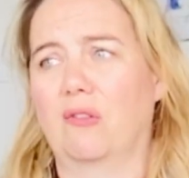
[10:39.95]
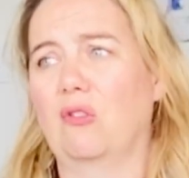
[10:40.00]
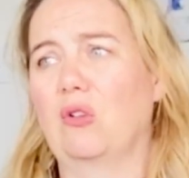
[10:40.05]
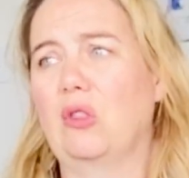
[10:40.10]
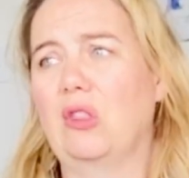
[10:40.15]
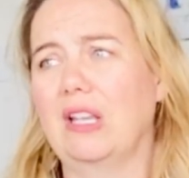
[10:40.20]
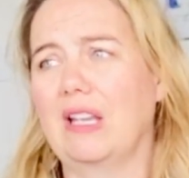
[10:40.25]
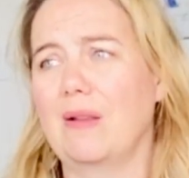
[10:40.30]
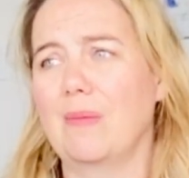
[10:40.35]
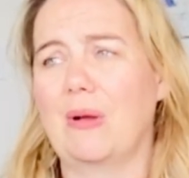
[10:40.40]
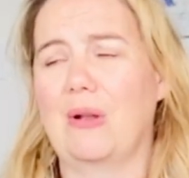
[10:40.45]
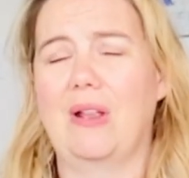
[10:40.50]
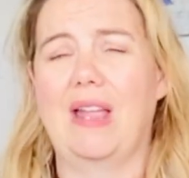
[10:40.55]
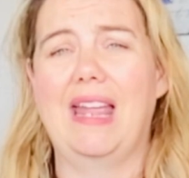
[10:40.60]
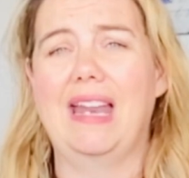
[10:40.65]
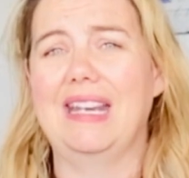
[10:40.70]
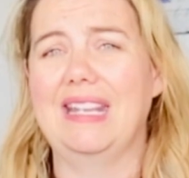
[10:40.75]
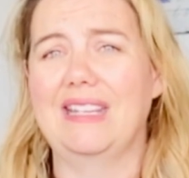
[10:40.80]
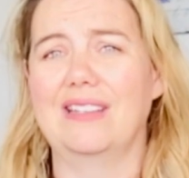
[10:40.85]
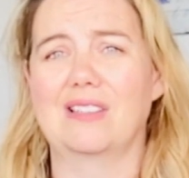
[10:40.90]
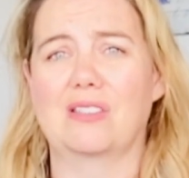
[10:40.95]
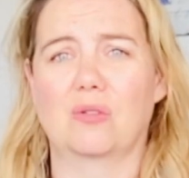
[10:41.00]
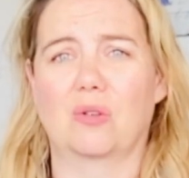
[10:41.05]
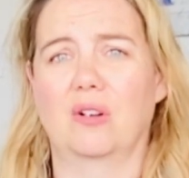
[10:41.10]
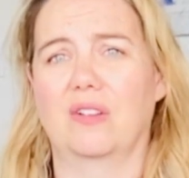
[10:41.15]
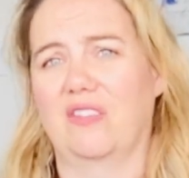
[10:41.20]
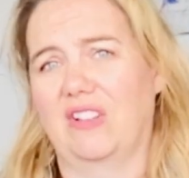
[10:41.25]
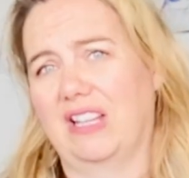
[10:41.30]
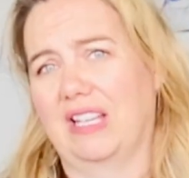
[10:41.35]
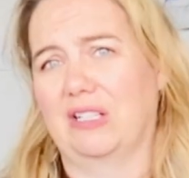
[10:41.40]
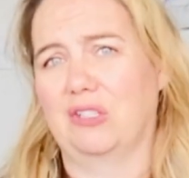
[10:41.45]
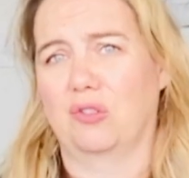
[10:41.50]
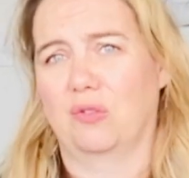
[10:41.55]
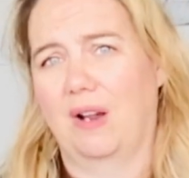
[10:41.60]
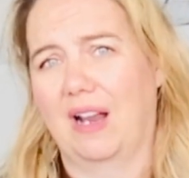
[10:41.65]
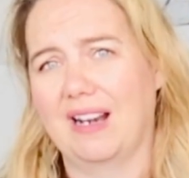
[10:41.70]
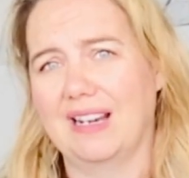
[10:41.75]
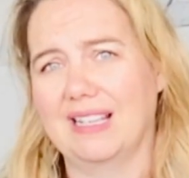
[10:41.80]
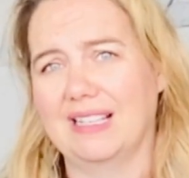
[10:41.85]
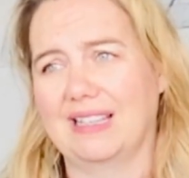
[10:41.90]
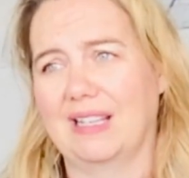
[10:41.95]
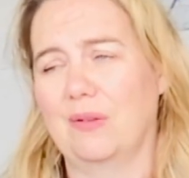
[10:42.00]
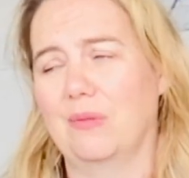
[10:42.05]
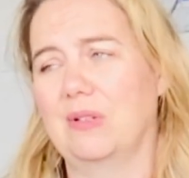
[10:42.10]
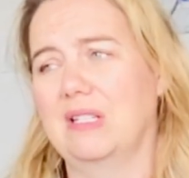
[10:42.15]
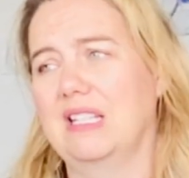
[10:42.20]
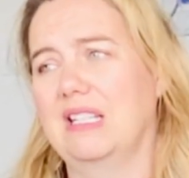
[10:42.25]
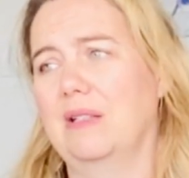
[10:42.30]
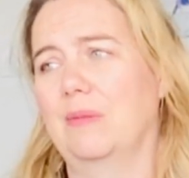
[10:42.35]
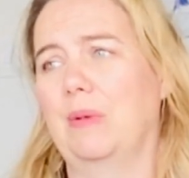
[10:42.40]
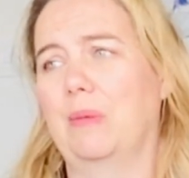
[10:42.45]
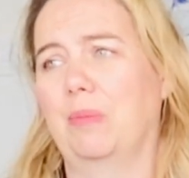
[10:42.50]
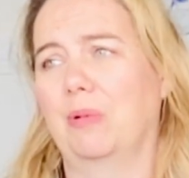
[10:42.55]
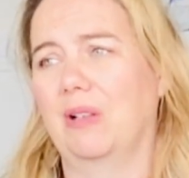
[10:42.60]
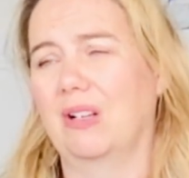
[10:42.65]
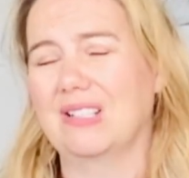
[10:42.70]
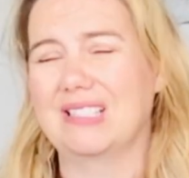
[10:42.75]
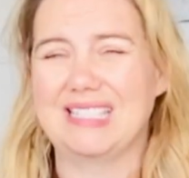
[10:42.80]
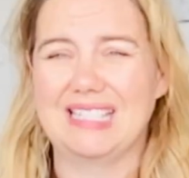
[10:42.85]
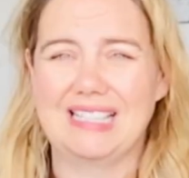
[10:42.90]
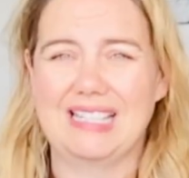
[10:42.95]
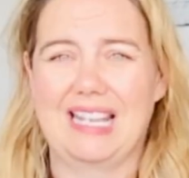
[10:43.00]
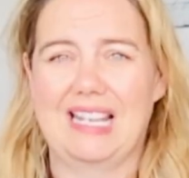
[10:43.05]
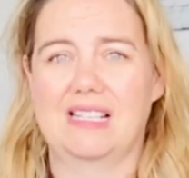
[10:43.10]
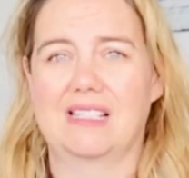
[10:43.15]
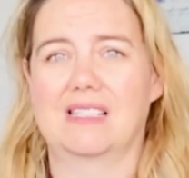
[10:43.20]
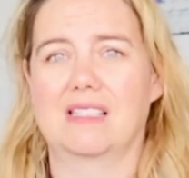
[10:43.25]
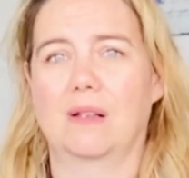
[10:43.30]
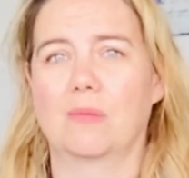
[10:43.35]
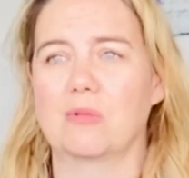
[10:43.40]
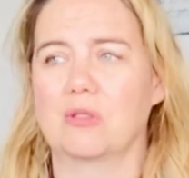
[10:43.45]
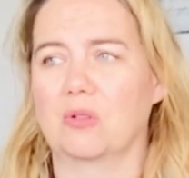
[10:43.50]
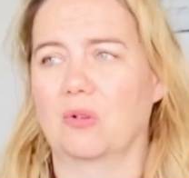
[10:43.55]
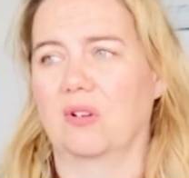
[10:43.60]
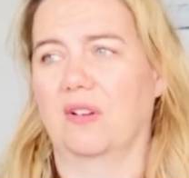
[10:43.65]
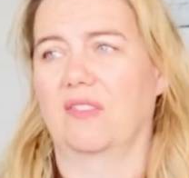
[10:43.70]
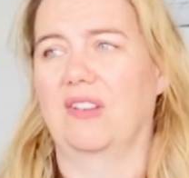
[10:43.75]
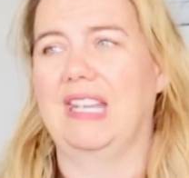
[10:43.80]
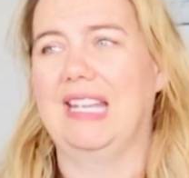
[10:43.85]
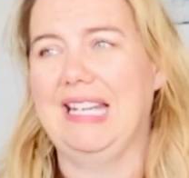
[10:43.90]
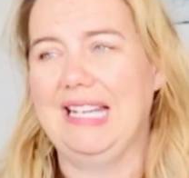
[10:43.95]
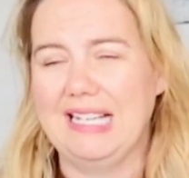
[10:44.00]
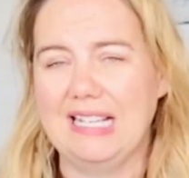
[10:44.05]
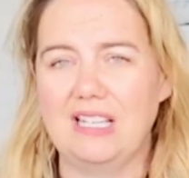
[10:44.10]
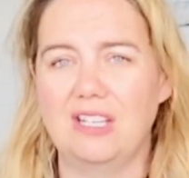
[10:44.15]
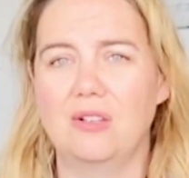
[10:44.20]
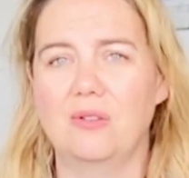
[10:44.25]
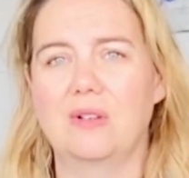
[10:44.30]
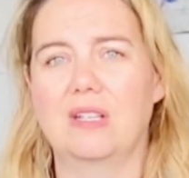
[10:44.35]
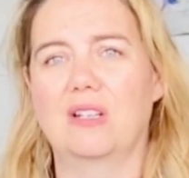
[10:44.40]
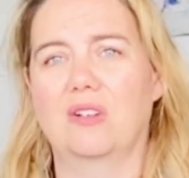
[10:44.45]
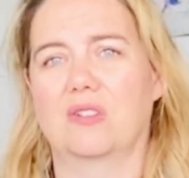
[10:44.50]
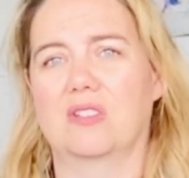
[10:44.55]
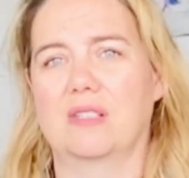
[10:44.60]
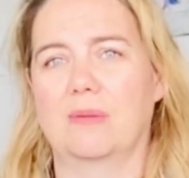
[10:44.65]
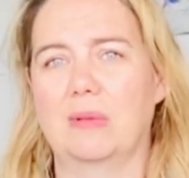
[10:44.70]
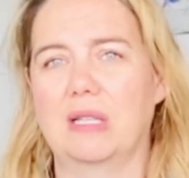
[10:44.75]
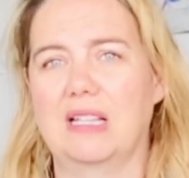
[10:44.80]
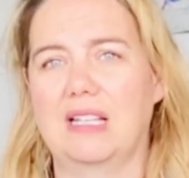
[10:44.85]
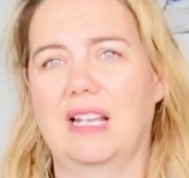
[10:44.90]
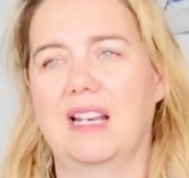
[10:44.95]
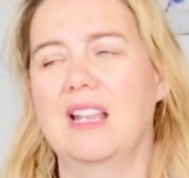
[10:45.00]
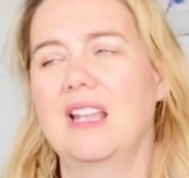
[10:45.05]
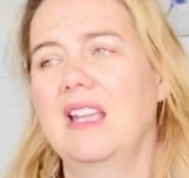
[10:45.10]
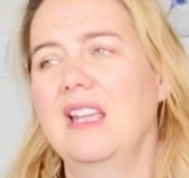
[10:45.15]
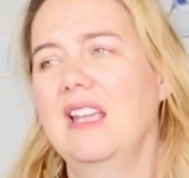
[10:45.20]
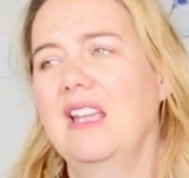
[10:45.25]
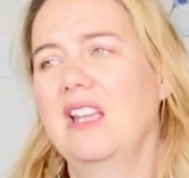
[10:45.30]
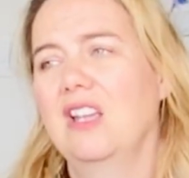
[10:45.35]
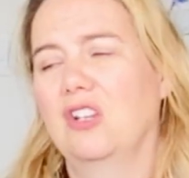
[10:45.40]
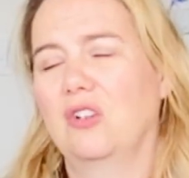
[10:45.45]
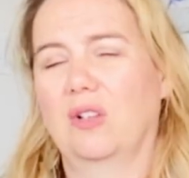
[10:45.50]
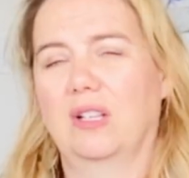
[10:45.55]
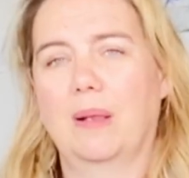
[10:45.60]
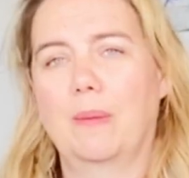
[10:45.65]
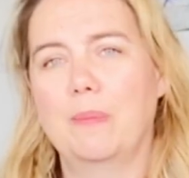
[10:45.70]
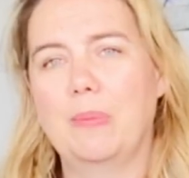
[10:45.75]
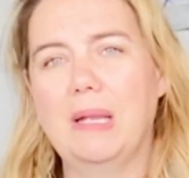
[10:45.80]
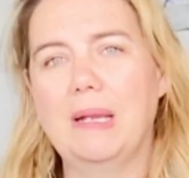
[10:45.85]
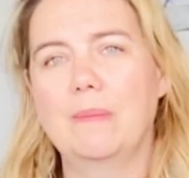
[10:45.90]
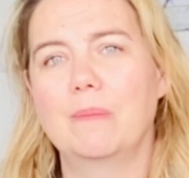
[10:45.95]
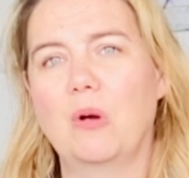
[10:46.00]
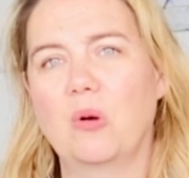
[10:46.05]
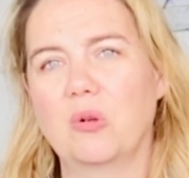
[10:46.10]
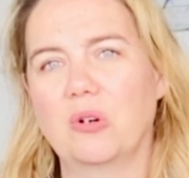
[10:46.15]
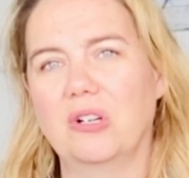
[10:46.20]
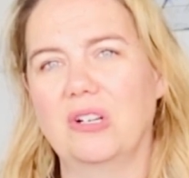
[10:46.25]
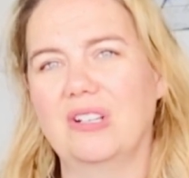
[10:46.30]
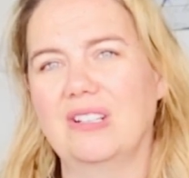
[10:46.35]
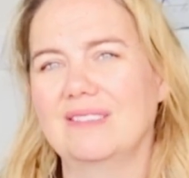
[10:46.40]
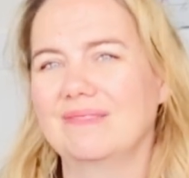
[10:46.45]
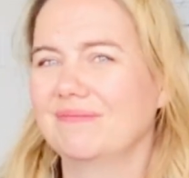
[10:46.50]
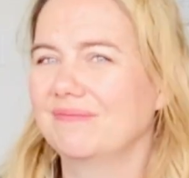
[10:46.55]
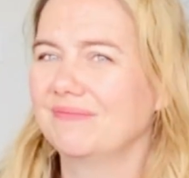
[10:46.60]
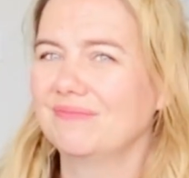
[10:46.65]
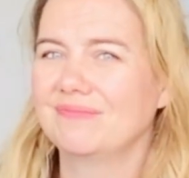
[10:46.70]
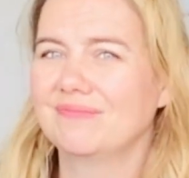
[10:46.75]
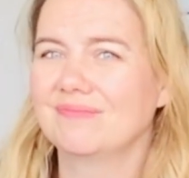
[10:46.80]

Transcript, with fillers: If you're thinking about any sort of electronic that would need to be plugged in that has some sort of heating unit or something that, you know, like a big motor,